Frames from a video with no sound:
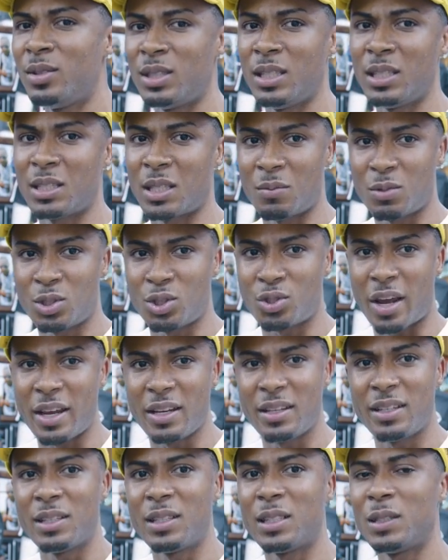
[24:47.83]
You see some
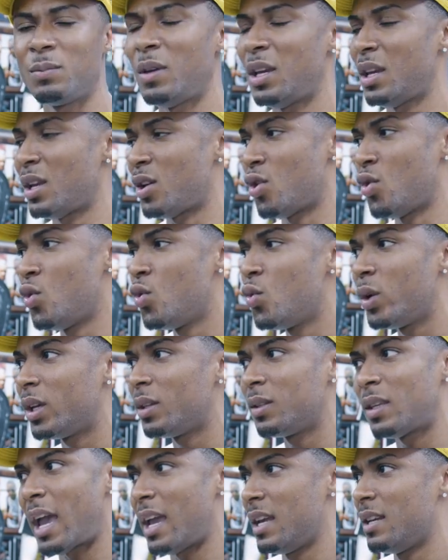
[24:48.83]
straight niggas being cool
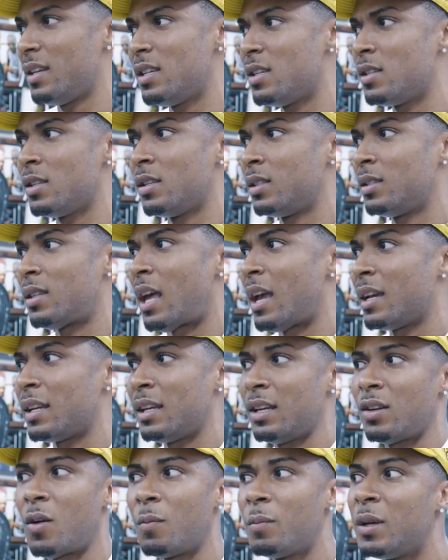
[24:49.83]
with gay niggas, like,
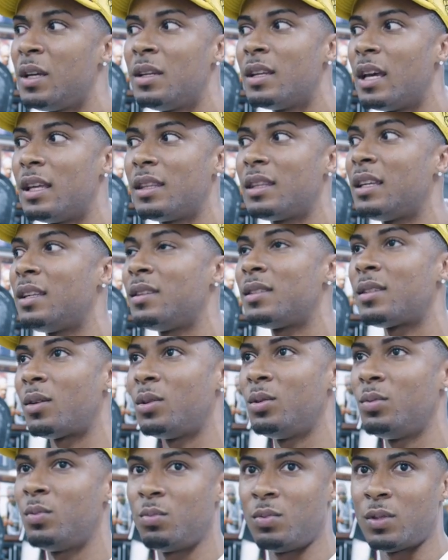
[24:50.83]
and it don't be nothing.
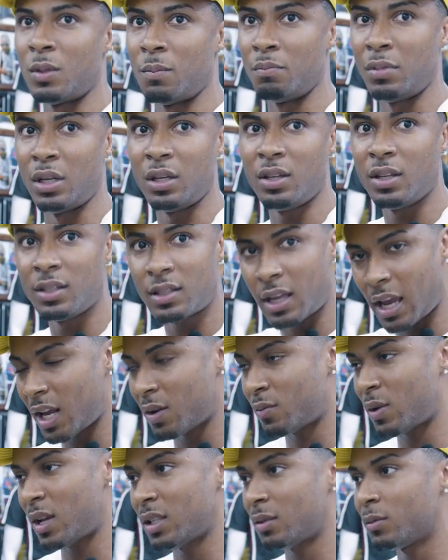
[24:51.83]
So you, some Bloods
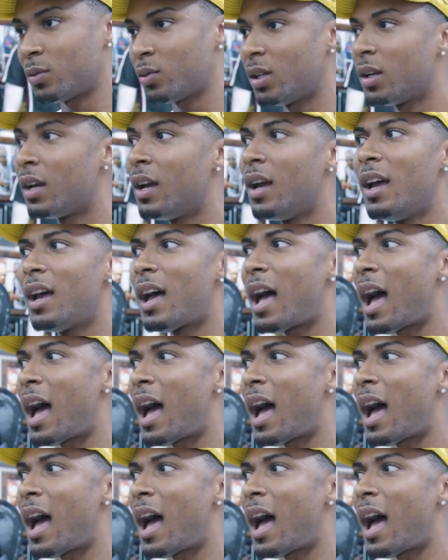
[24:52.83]
hanging around some Crips.